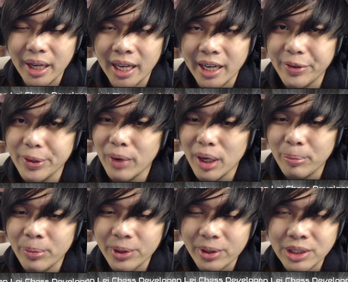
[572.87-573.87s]
And if you want
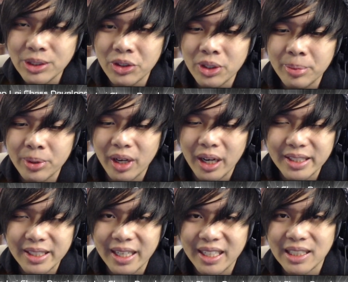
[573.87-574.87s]
more enjoyable
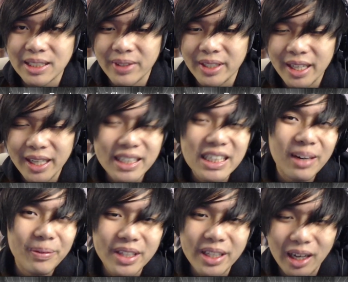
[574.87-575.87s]
content like this one, tell
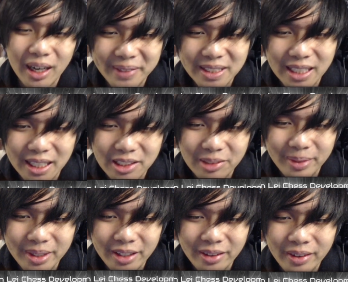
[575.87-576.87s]
me in the comment section
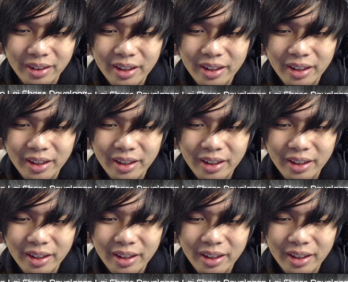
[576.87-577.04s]
below.